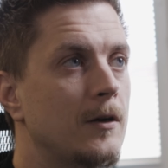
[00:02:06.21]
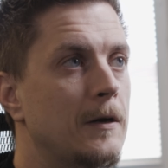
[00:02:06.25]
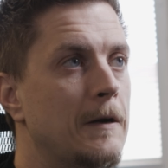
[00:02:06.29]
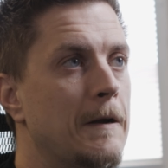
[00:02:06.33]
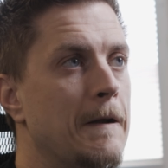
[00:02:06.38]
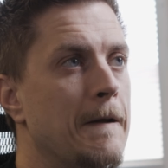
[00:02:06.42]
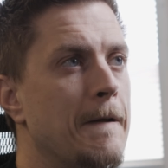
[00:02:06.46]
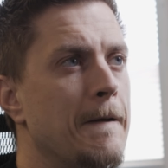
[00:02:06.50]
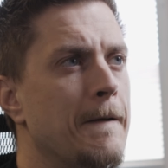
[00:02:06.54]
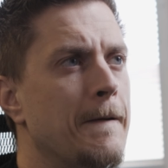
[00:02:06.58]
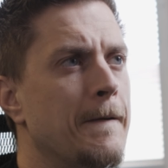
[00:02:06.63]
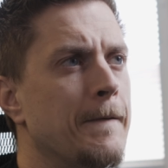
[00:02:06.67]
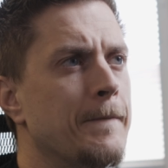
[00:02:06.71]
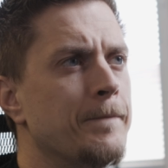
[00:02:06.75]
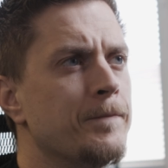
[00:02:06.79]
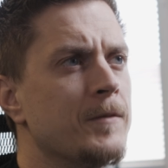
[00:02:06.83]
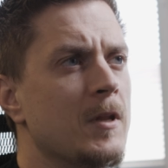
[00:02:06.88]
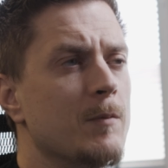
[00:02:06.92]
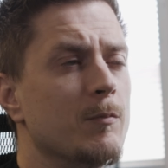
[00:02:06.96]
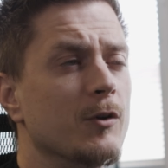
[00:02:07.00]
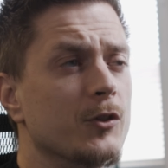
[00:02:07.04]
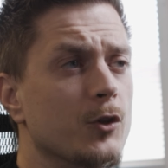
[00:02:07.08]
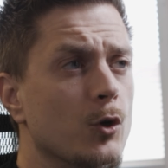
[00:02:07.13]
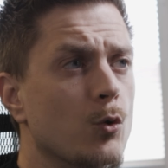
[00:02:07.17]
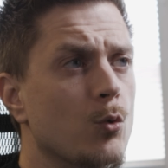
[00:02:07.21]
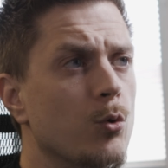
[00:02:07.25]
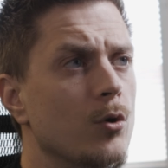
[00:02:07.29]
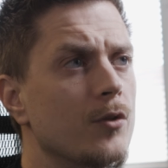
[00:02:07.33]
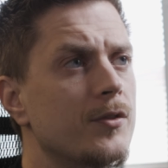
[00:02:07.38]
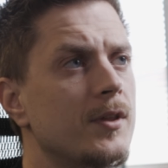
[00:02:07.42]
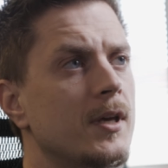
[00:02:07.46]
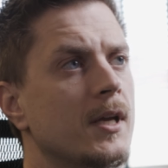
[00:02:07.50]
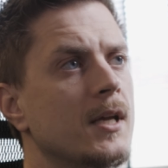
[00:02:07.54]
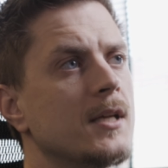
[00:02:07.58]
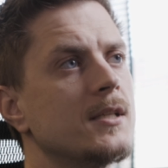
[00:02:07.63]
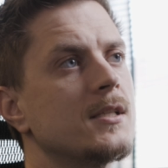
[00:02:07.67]
But the cool
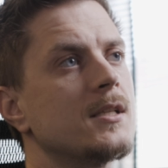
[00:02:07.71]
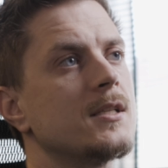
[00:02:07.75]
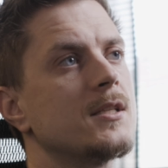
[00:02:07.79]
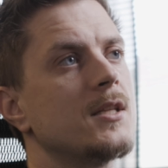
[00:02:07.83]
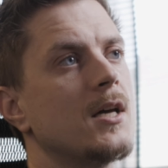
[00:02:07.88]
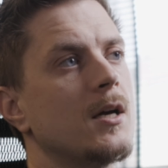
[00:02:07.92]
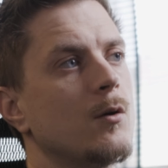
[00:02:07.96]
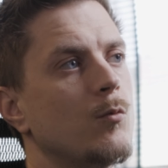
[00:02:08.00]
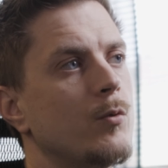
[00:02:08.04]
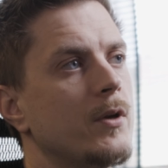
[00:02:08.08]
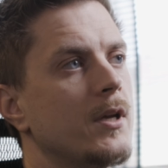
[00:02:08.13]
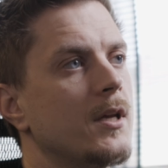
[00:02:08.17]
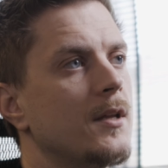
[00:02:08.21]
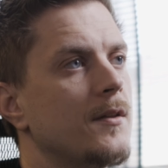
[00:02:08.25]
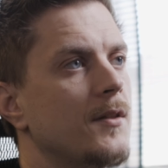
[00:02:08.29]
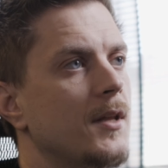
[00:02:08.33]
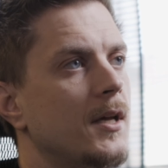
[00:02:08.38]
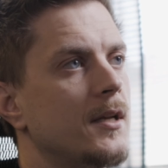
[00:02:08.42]
thing is that we can